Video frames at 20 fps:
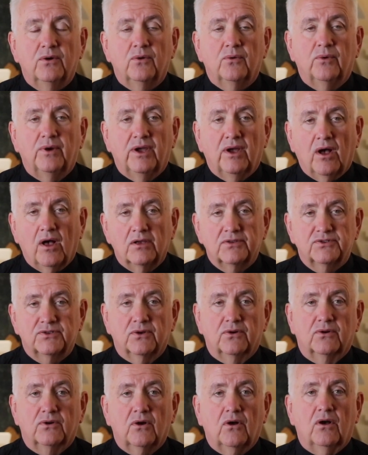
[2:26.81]
we
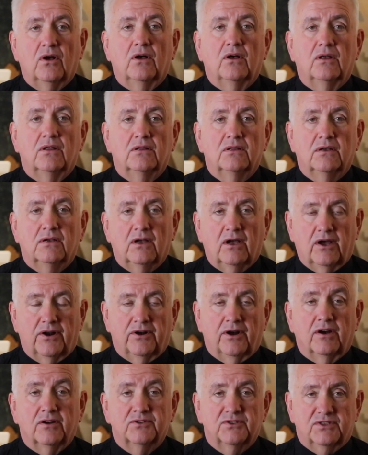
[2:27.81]
also call on
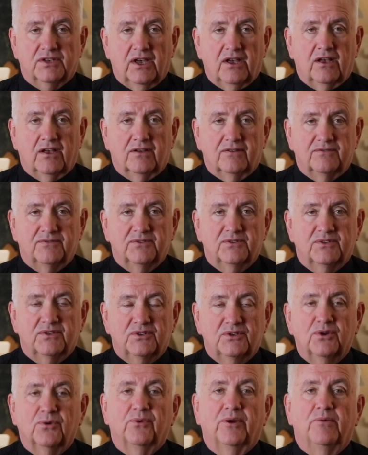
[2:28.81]
ourselves
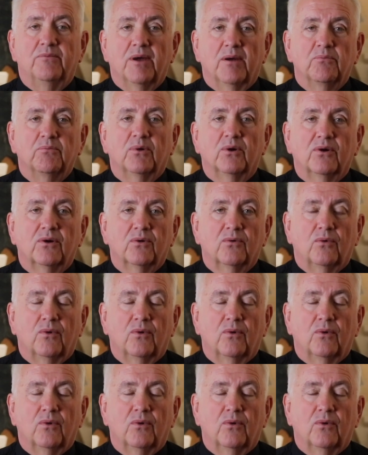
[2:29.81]
to remember